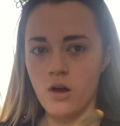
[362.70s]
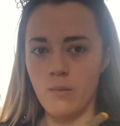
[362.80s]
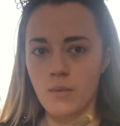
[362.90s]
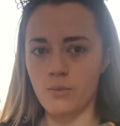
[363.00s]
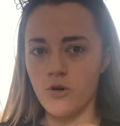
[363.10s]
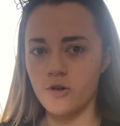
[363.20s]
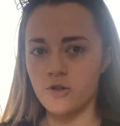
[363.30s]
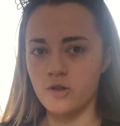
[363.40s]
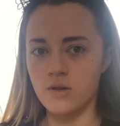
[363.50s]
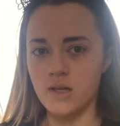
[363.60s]
on my brush
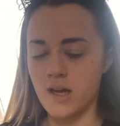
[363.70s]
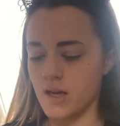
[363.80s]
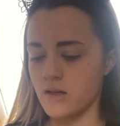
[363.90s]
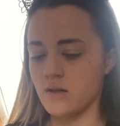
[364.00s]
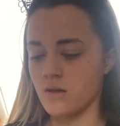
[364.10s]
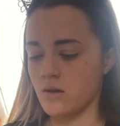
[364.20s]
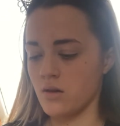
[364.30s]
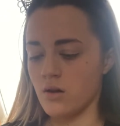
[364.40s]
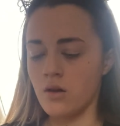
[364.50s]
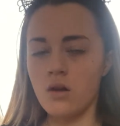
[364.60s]
because it is
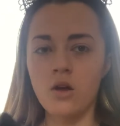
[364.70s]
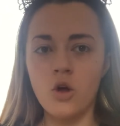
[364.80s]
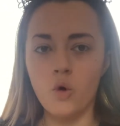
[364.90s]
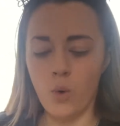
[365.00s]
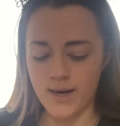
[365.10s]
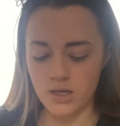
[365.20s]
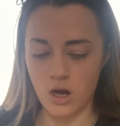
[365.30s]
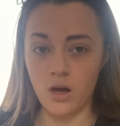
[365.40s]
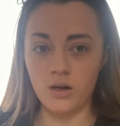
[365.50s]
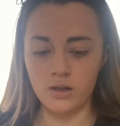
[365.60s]
quite
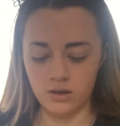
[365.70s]
dark.